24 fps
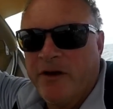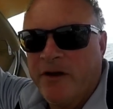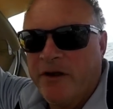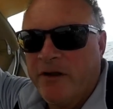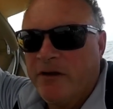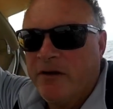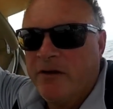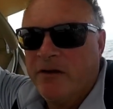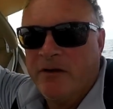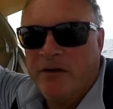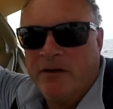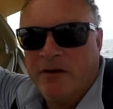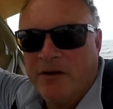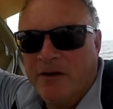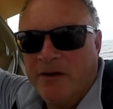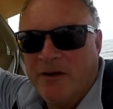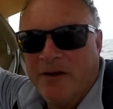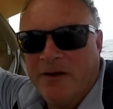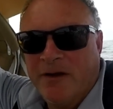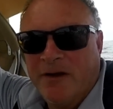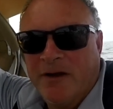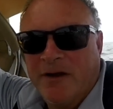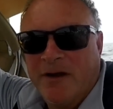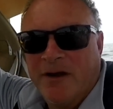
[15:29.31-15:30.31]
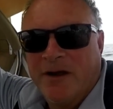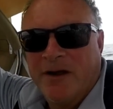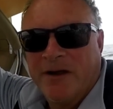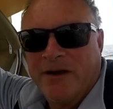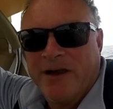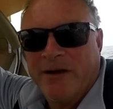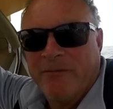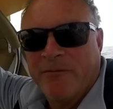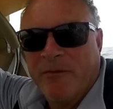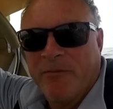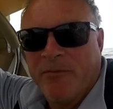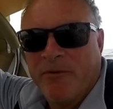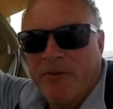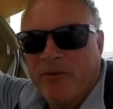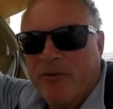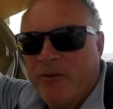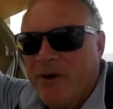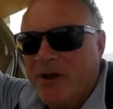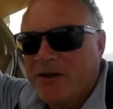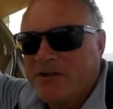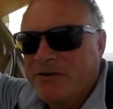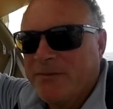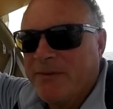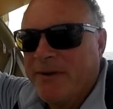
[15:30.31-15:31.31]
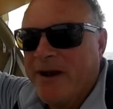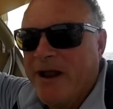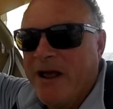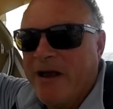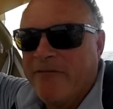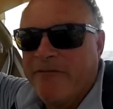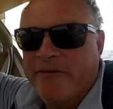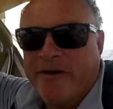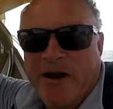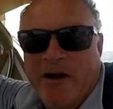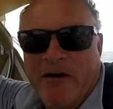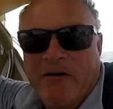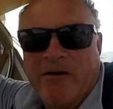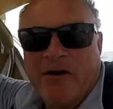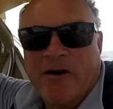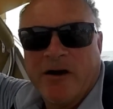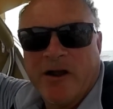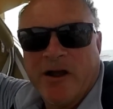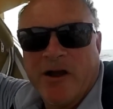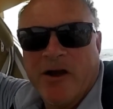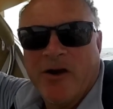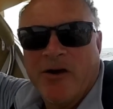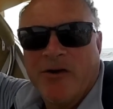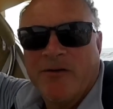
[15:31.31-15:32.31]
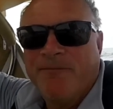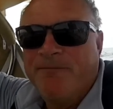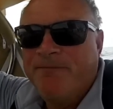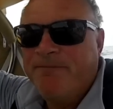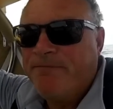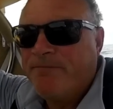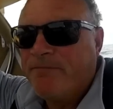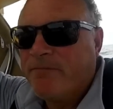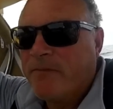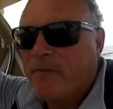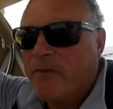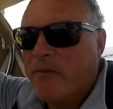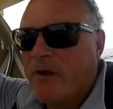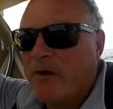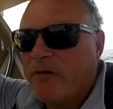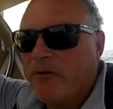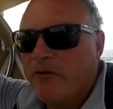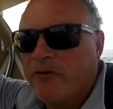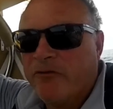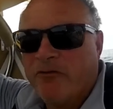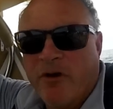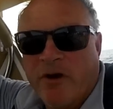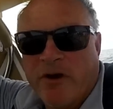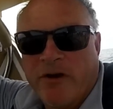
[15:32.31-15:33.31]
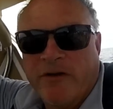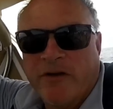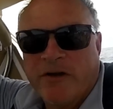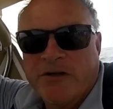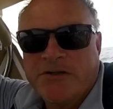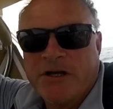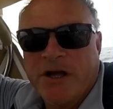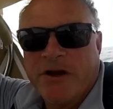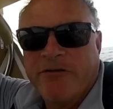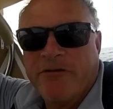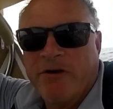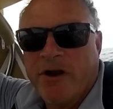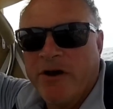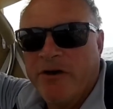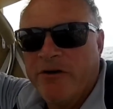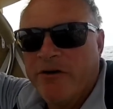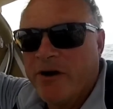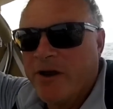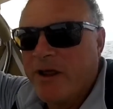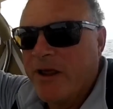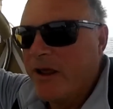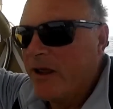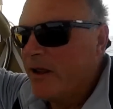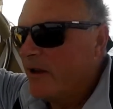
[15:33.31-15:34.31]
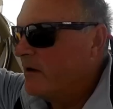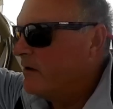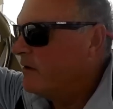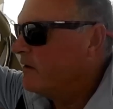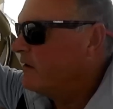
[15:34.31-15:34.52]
I came up on watch about half an hour ago. Just running the generator again.